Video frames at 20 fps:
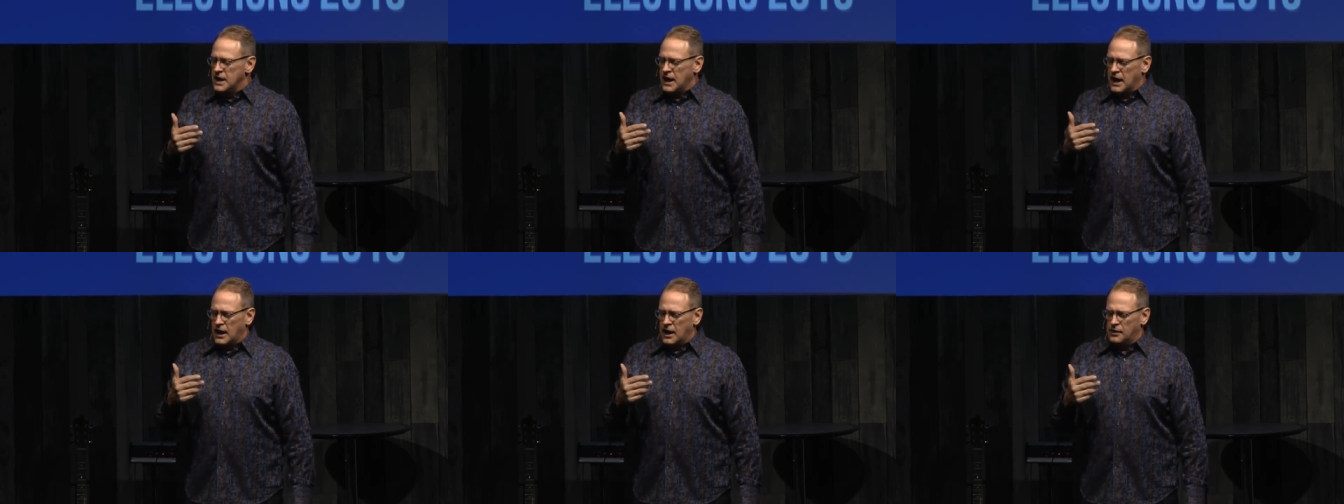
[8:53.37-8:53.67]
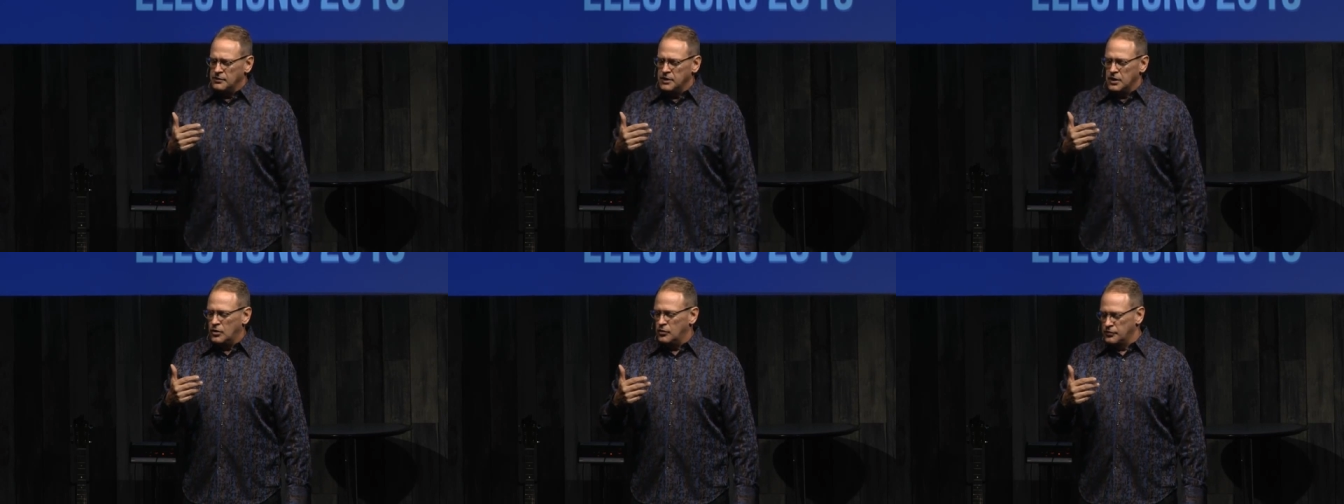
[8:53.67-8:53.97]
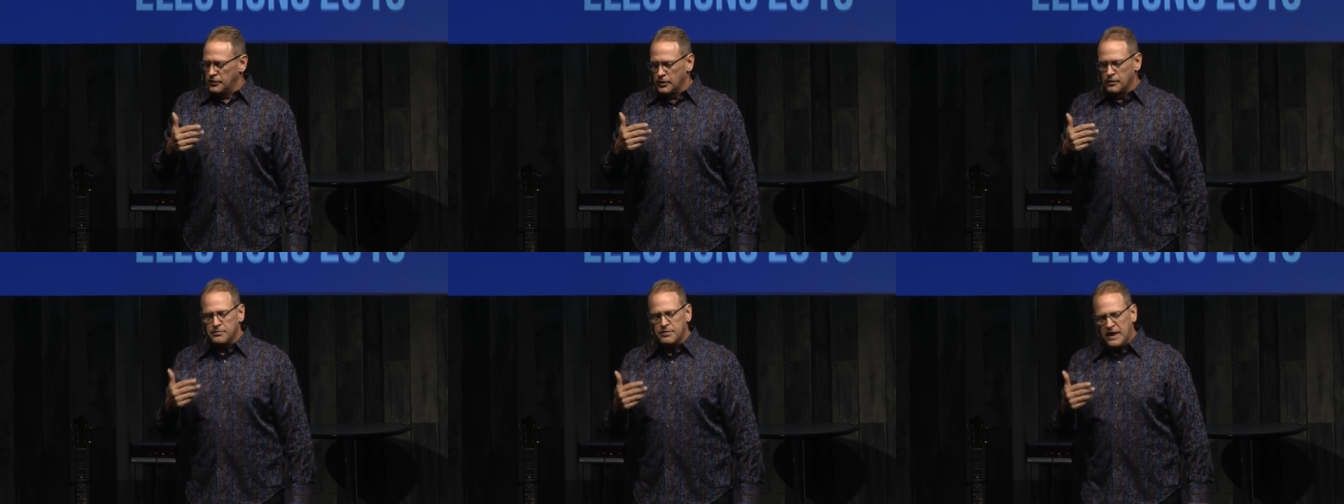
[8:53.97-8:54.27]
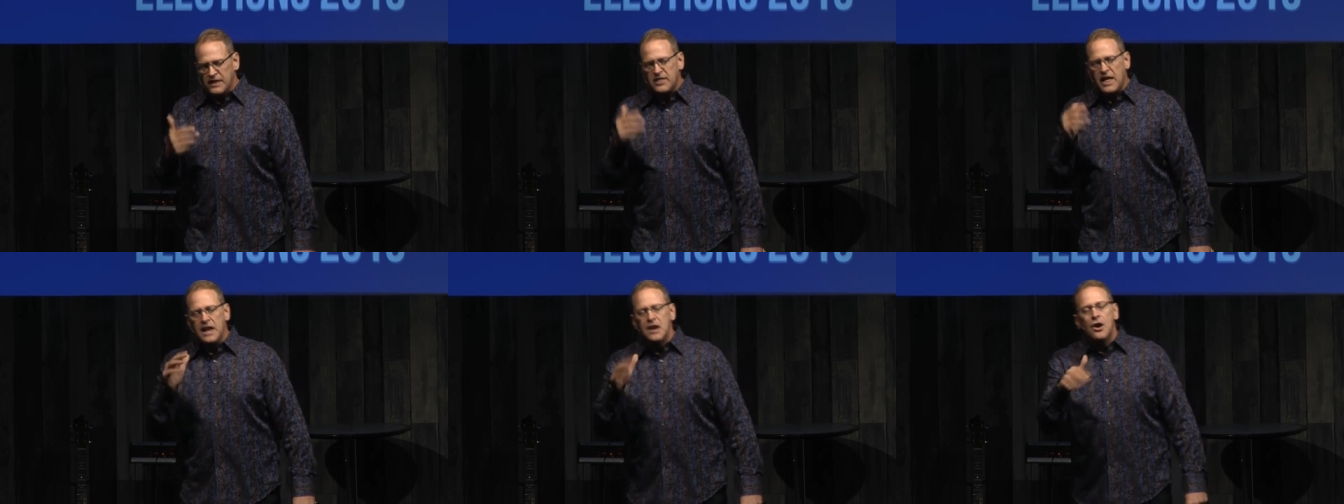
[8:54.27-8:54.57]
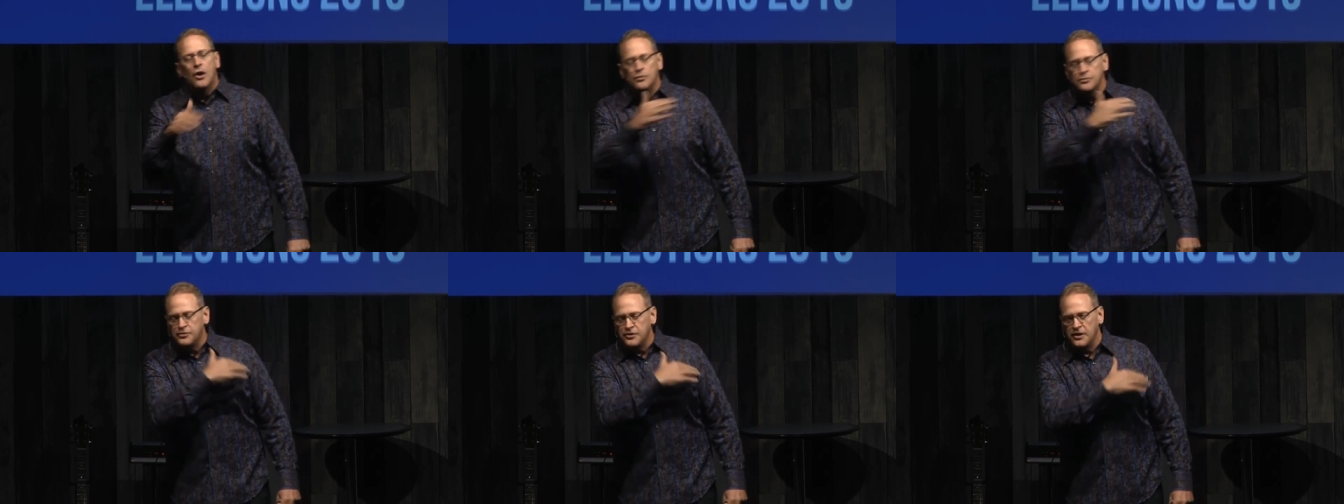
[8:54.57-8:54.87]
uh, you know, they, they
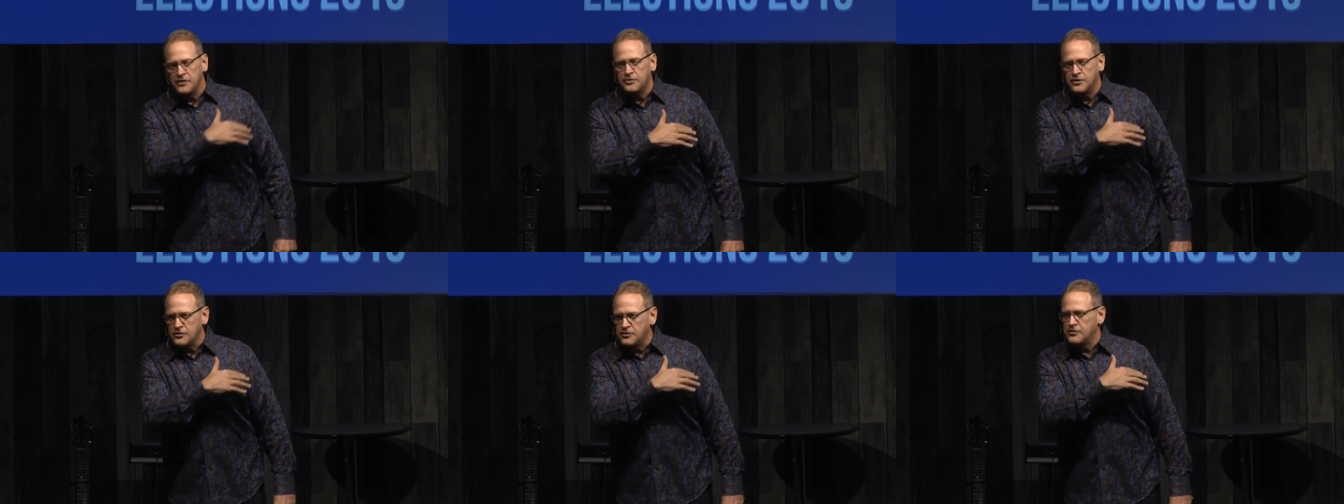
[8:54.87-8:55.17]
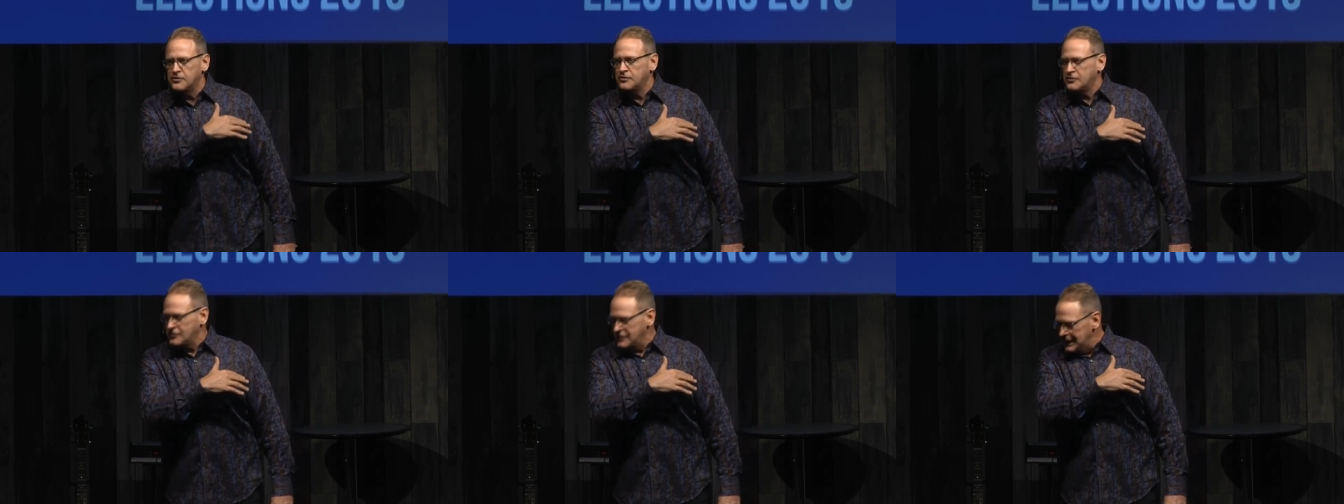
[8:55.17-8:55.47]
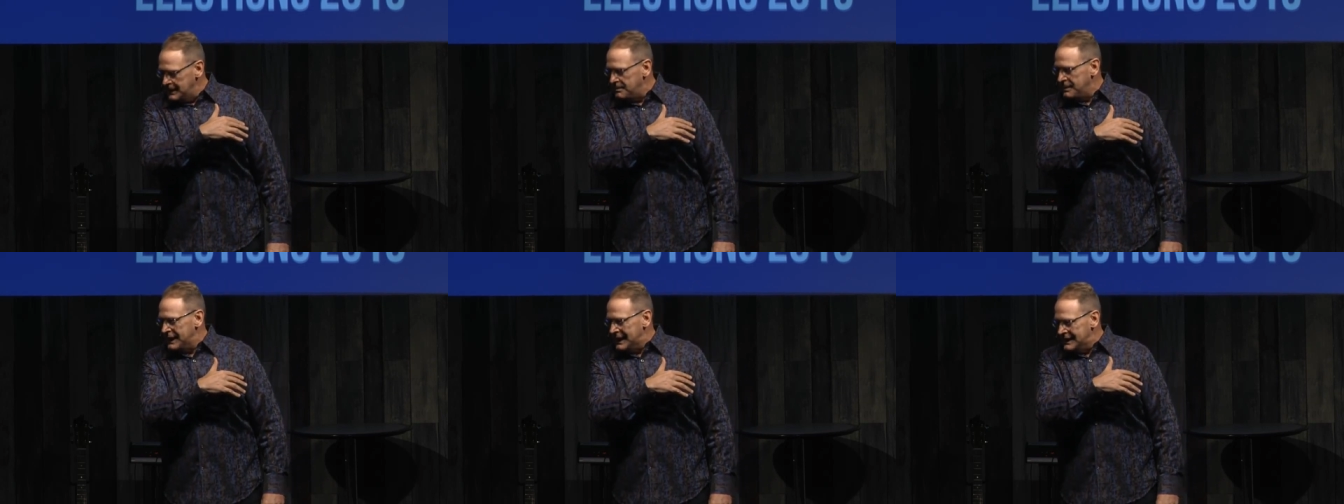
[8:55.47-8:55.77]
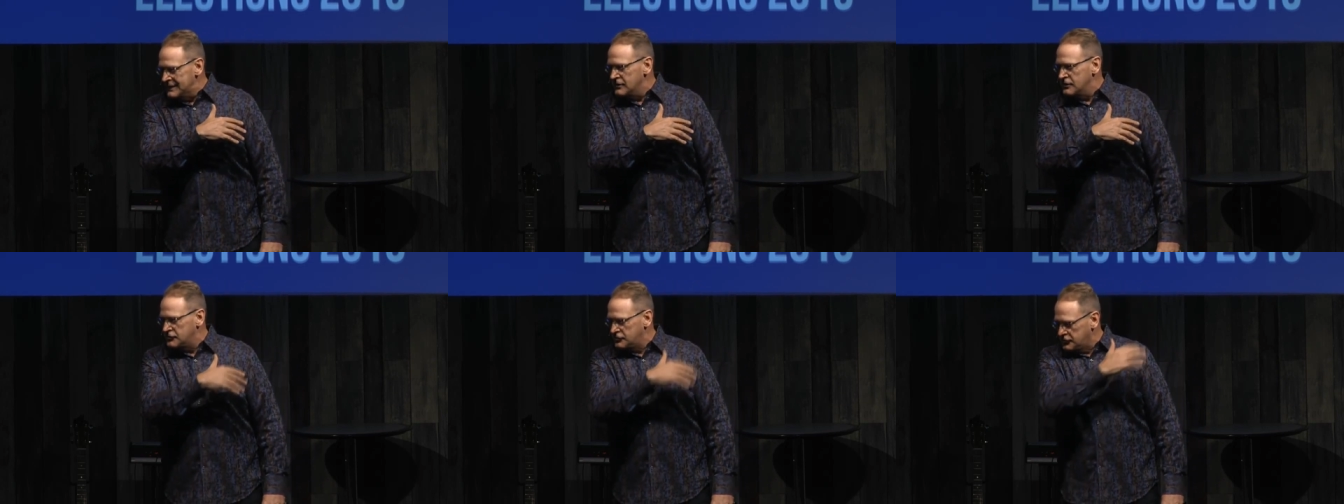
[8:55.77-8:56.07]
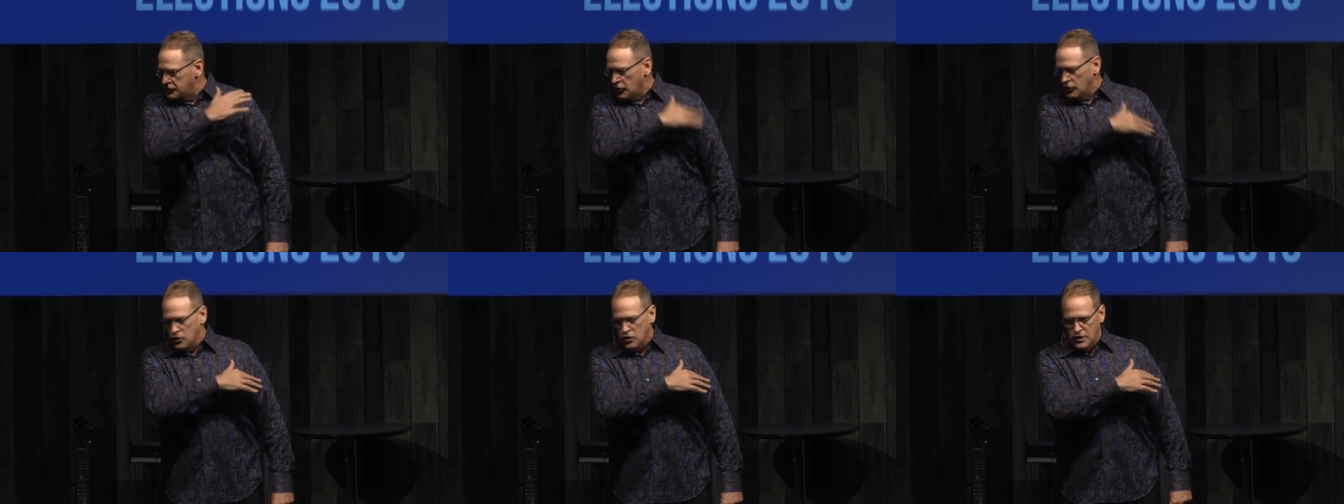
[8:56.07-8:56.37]
know Jesus is sleeping in the
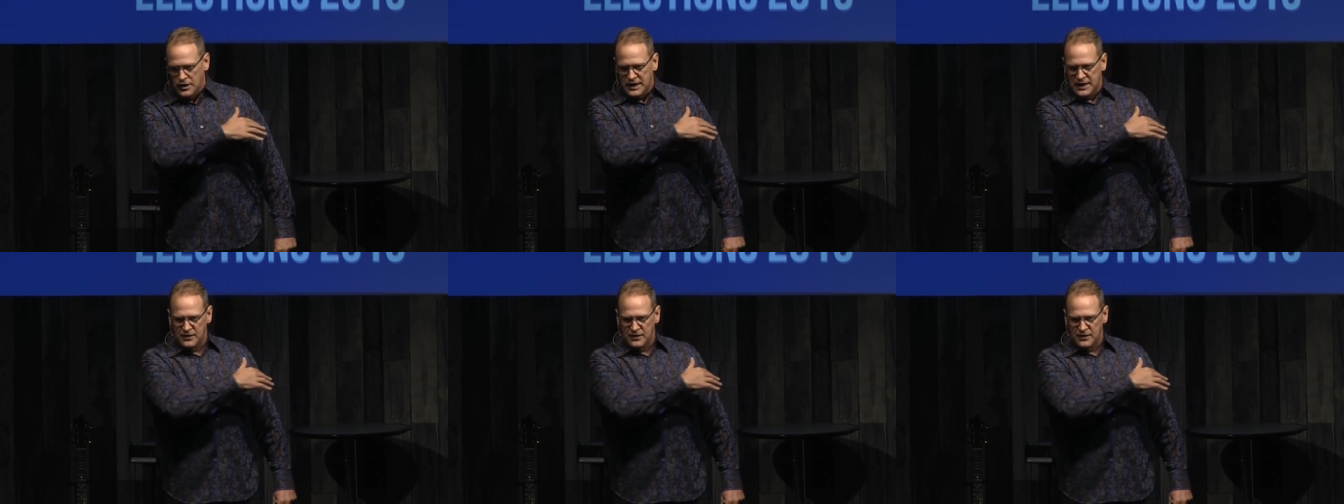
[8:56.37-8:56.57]
stern.